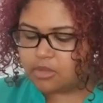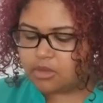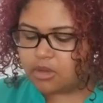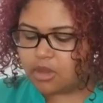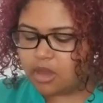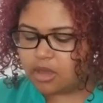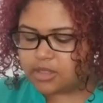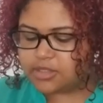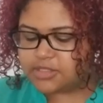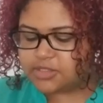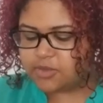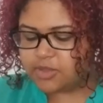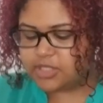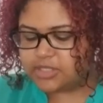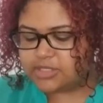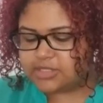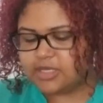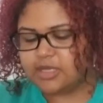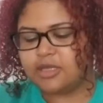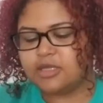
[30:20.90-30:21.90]
August
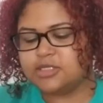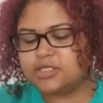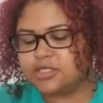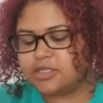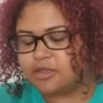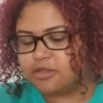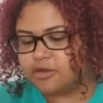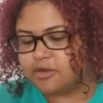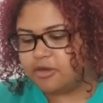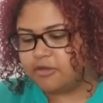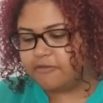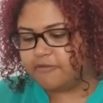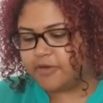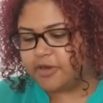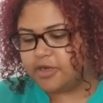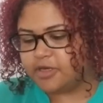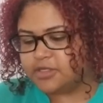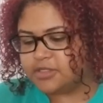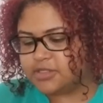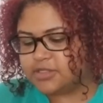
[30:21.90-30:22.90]
22nd to the
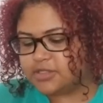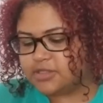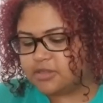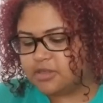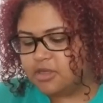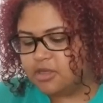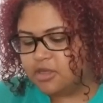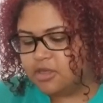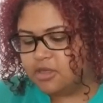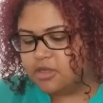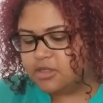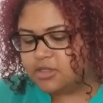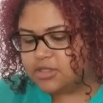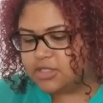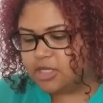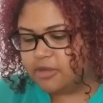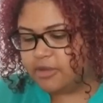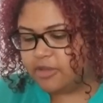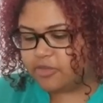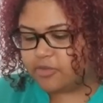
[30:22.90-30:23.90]
31st.
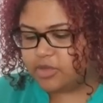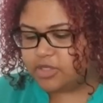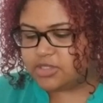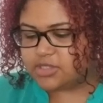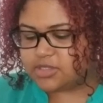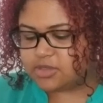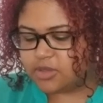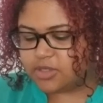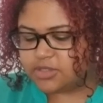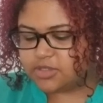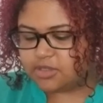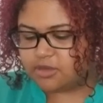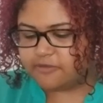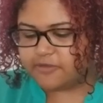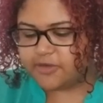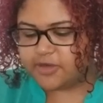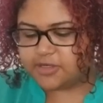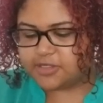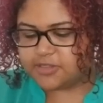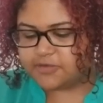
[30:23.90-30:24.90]
Talking about Three of Swords in
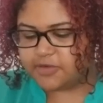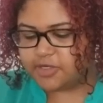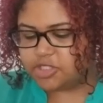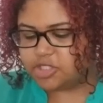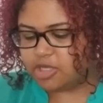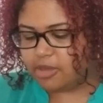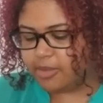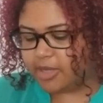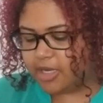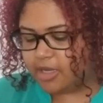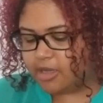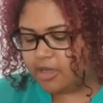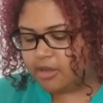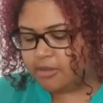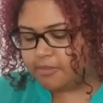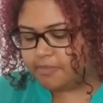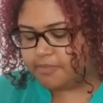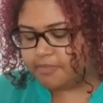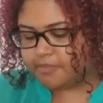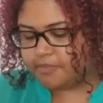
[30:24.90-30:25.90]
reverse for Gemini
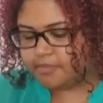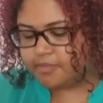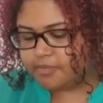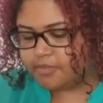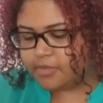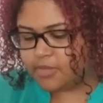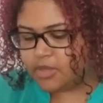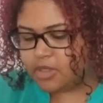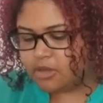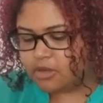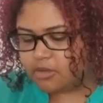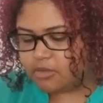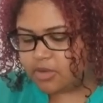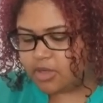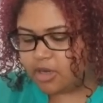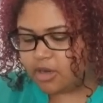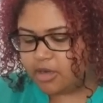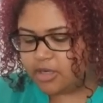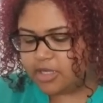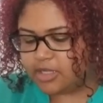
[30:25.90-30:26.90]

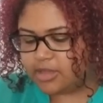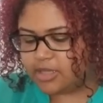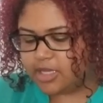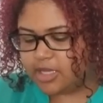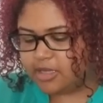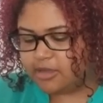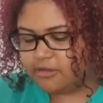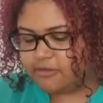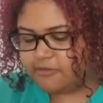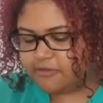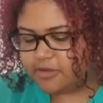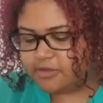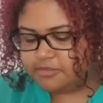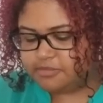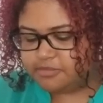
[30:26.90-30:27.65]
regarding love.